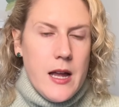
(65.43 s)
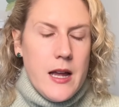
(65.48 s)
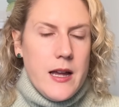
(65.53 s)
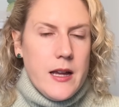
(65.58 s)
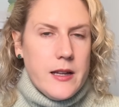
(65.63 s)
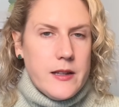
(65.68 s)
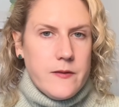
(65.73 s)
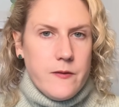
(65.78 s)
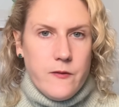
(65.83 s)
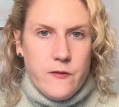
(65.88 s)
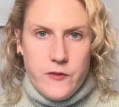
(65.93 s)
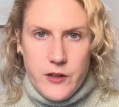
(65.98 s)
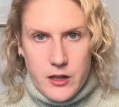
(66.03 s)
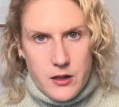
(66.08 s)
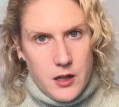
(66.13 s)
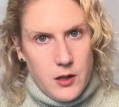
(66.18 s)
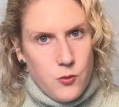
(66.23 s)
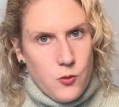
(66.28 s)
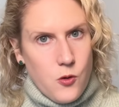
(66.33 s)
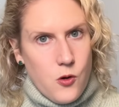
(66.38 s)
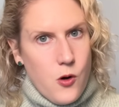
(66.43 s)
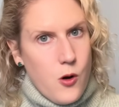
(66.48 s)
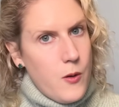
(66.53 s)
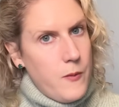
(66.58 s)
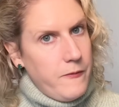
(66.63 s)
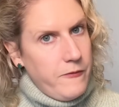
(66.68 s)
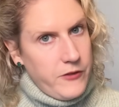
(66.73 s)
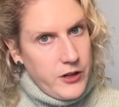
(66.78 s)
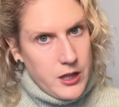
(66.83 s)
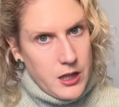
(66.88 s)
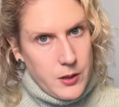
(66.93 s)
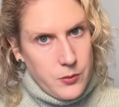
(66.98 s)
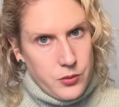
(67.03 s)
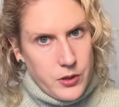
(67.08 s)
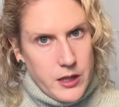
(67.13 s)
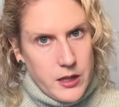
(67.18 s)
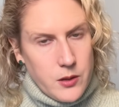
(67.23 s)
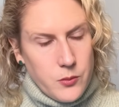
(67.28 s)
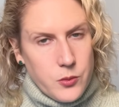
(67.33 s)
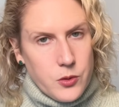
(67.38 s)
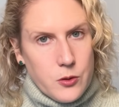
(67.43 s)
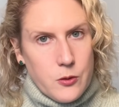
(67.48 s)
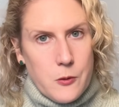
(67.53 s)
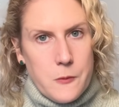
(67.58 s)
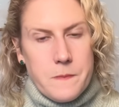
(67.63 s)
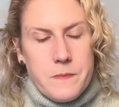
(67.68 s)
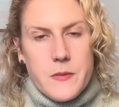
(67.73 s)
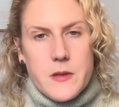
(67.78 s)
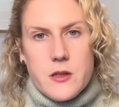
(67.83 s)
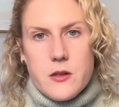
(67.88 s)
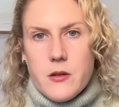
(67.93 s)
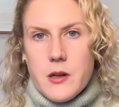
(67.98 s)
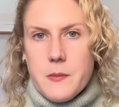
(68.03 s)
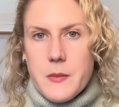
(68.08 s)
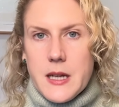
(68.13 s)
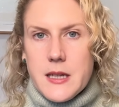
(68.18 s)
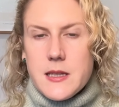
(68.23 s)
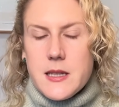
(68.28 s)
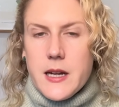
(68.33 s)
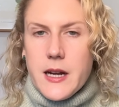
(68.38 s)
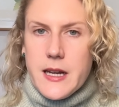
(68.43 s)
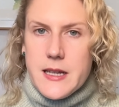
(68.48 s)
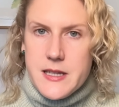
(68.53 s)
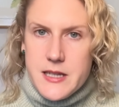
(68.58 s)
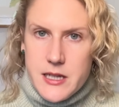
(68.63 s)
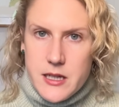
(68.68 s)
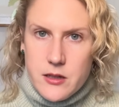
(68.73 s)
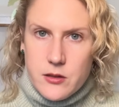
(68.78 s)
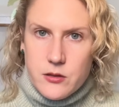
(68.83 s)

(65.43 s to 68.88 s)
it's very warm, very breathable, so it makes it ideal